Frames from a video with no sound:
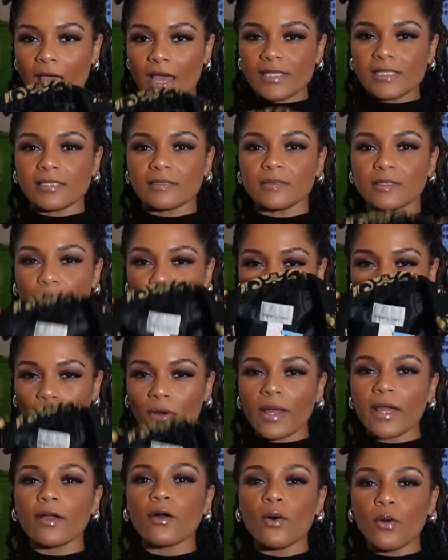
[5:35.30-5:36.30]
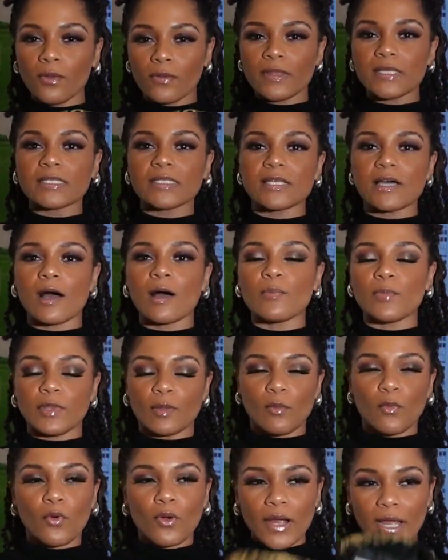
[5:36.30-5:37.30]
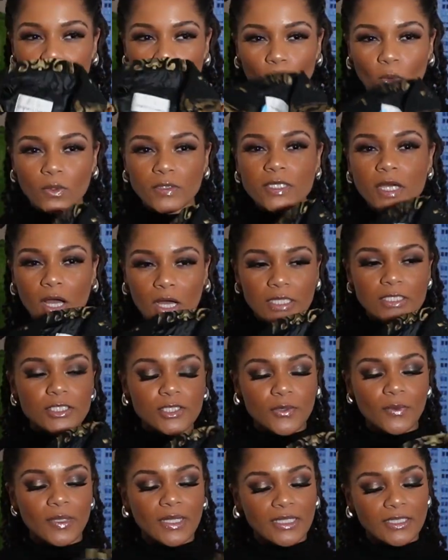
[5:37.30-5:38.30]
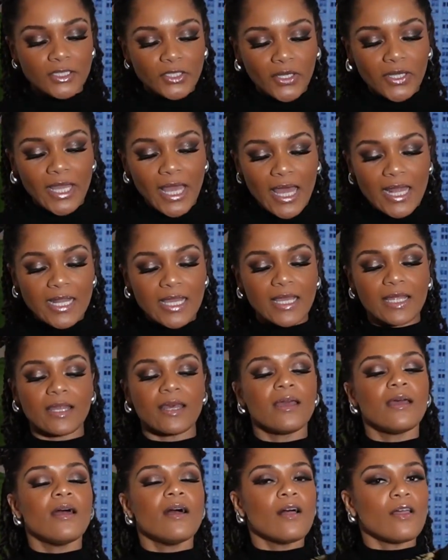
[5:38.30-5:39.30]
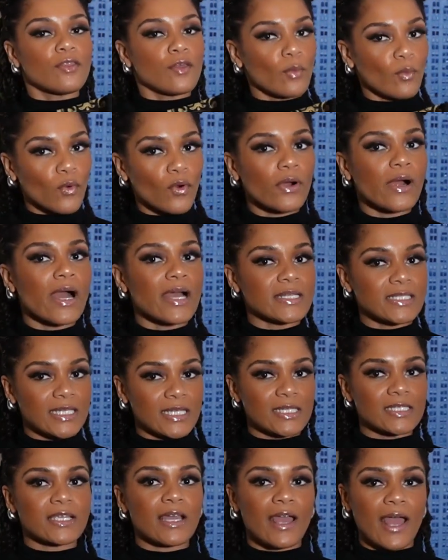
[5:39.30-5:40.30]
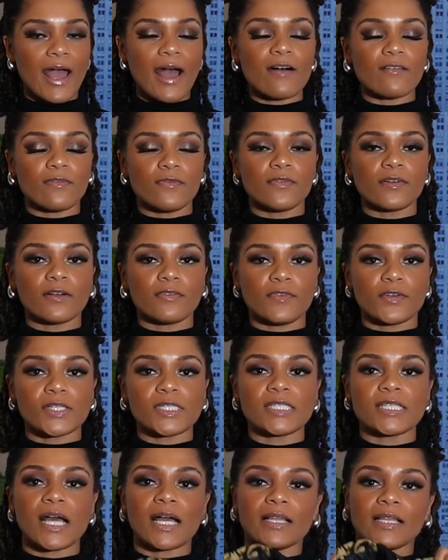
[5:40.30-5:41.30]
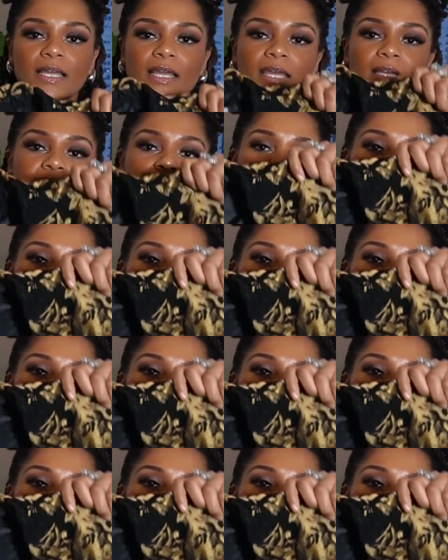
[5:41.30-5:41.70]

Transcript: as the more I hold this up and the more I hold on to it and look at it, the more ideas I have for styling it.